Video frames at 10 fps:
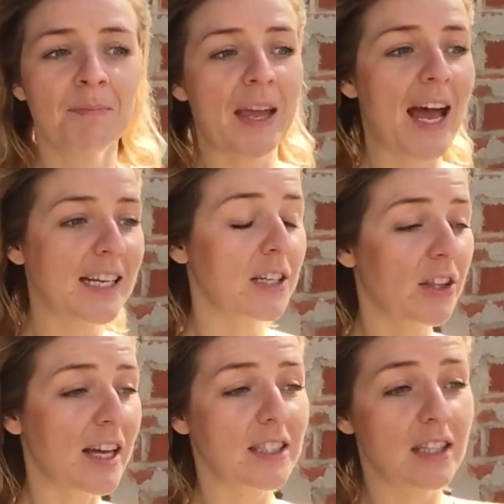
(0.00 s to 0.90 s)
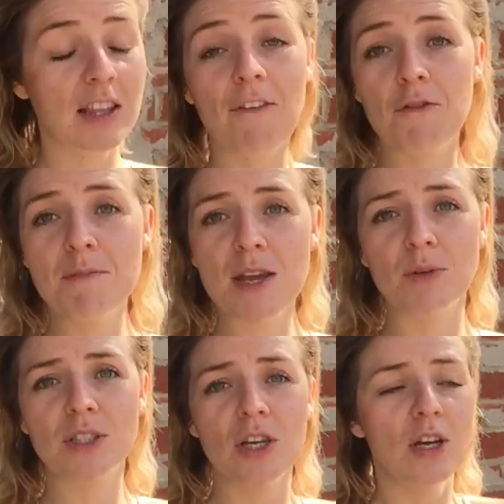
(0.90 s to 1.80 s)
And that for me
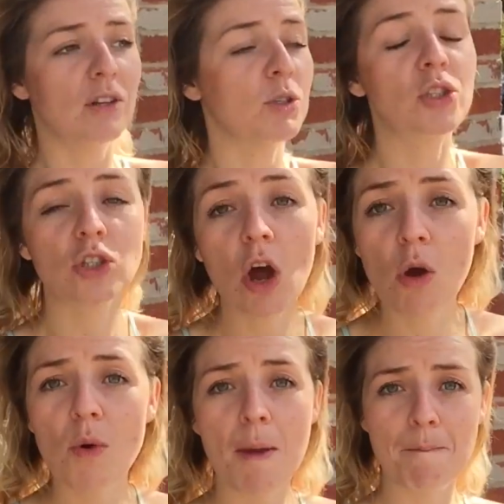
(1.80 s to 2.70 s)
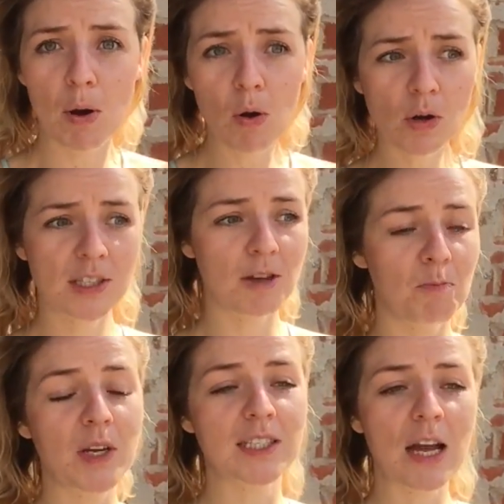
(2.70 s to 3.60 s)
was so important,
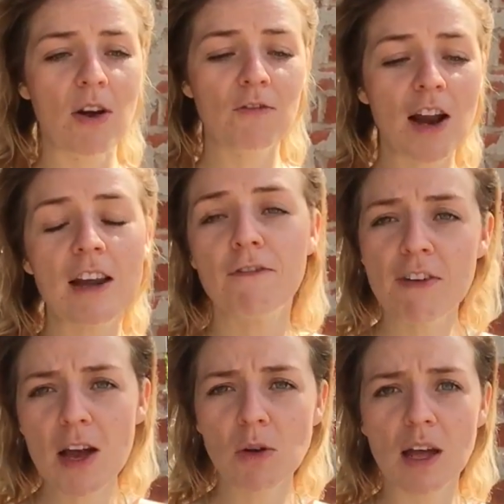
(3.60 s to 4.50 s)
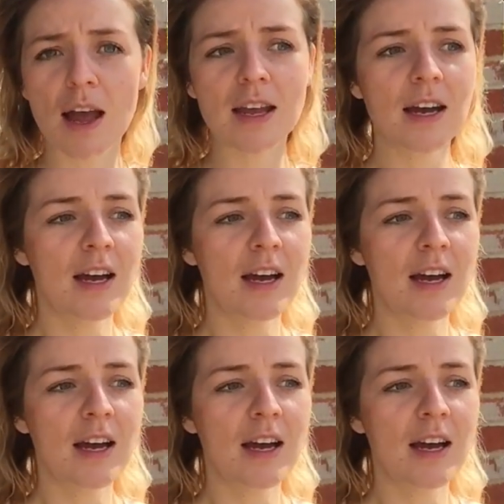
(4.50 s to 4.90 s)
because now I finally felt like